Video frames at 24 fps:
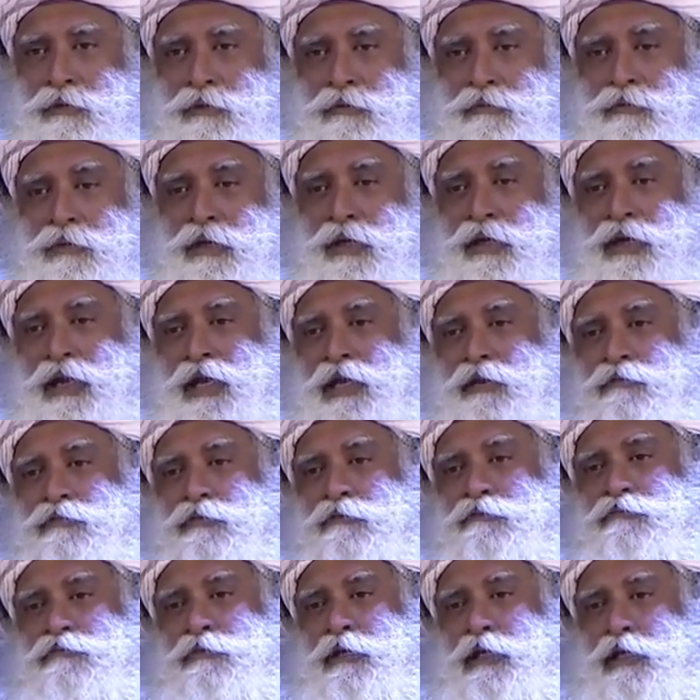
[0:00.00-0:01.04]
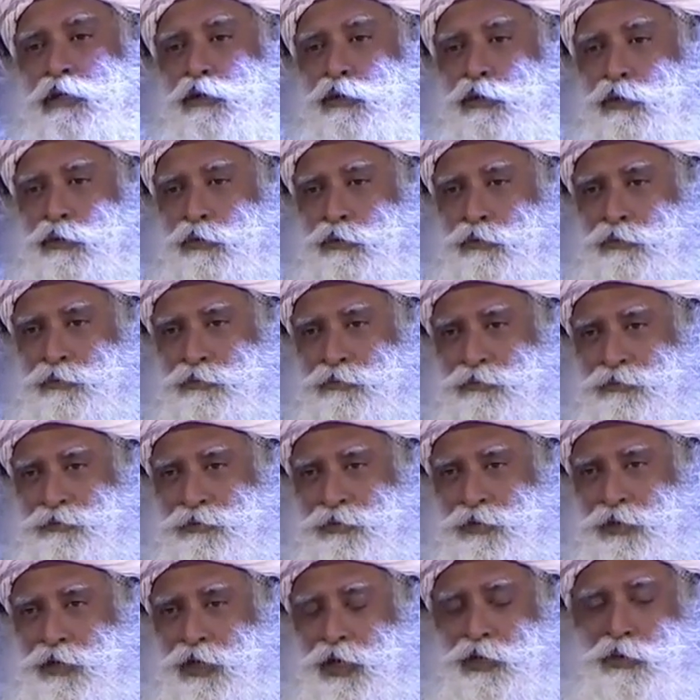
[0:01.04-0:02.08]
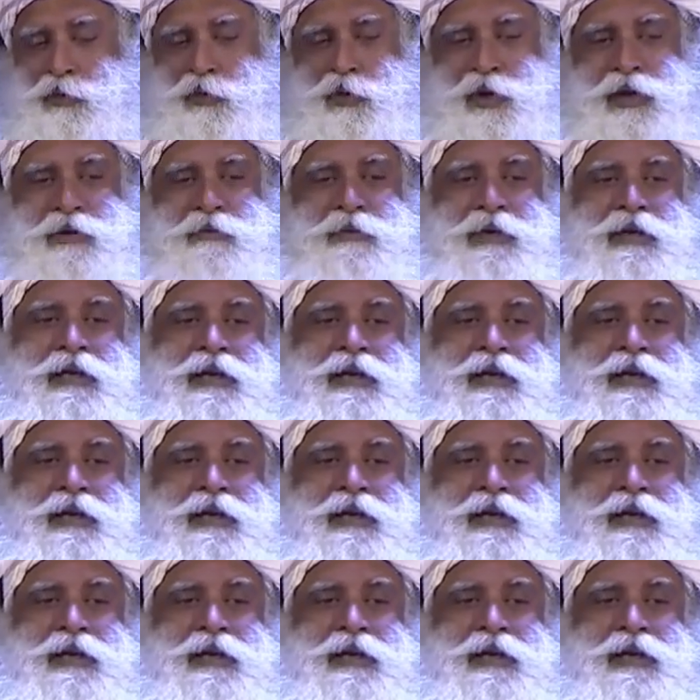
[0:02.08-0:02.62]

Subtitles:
for a life of failure. I know I will